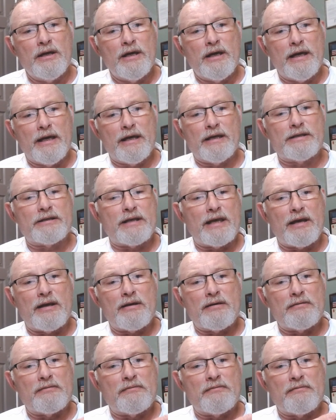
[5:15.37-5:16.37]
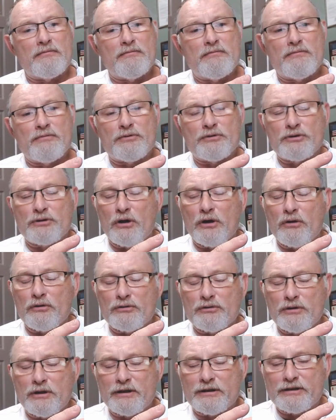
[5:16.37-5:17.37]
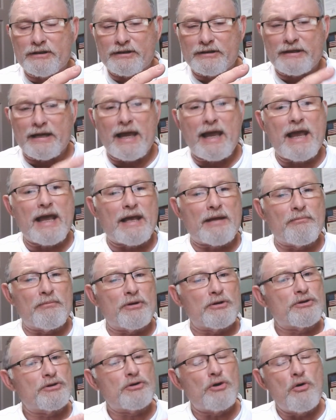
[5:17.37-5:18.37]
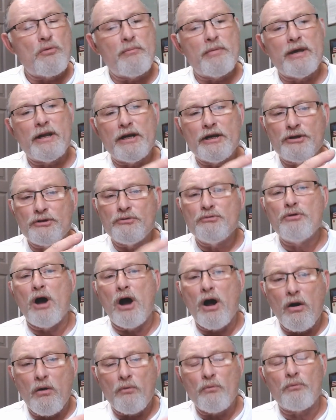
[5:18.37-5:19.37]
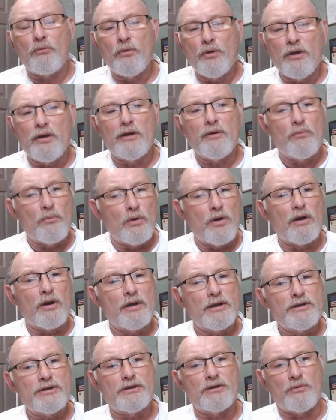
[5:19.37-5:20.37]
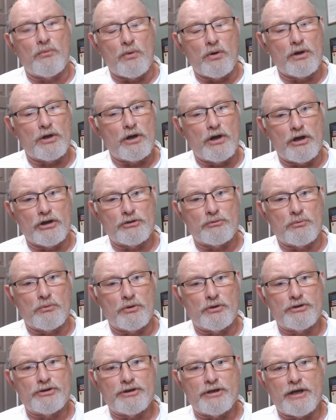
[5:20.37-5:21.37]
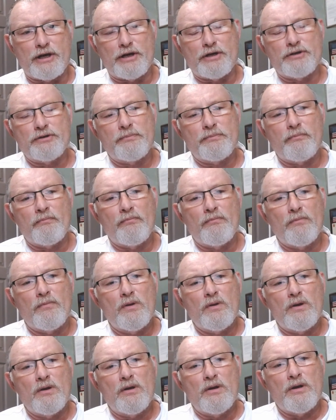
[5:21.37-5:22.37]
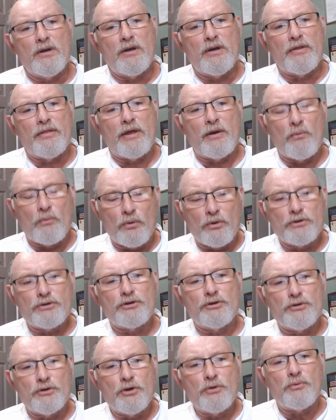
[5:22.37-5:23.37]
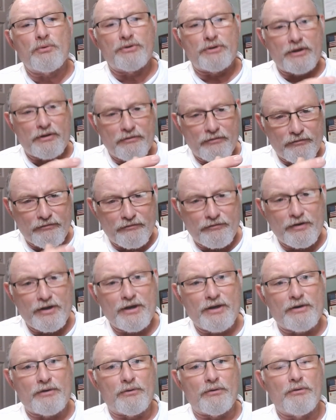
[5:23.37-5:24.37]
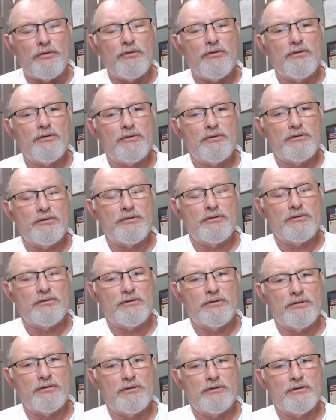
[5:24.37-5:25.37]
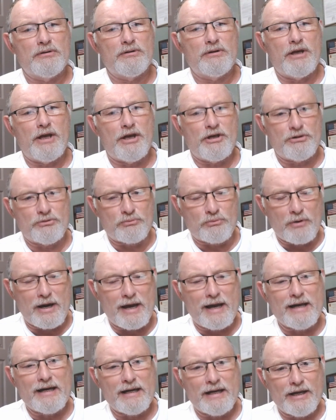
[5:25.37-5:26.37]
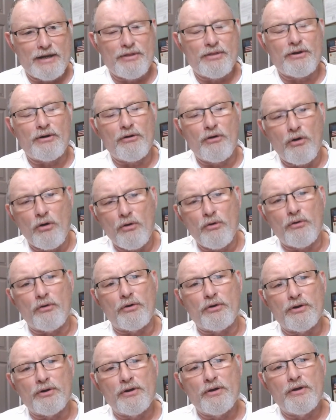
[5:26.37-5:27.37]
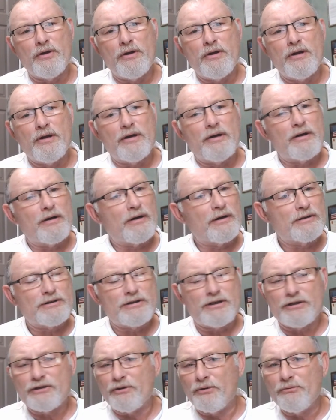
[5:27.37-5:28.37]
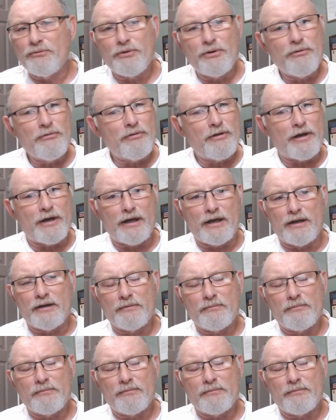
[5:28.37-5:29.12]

Is that it's sad, but so many do not really want to listen to what God's word says. They want to do what they feel is right in their heart. God said, don't do that.